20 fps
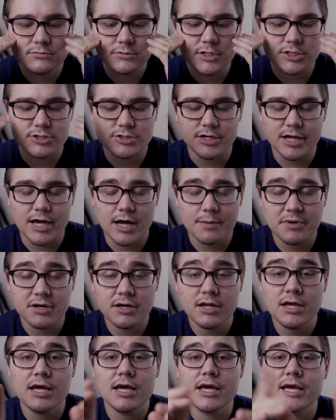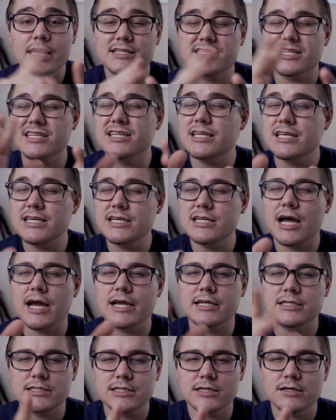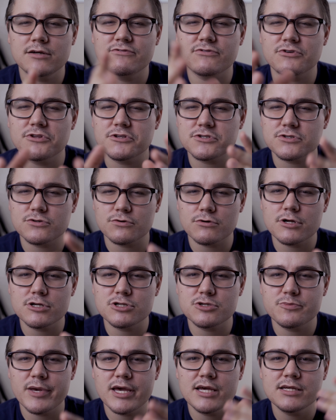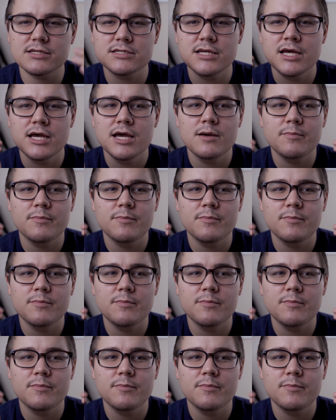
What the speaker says: That shouldn't happen. It's a neat idea for the storage space,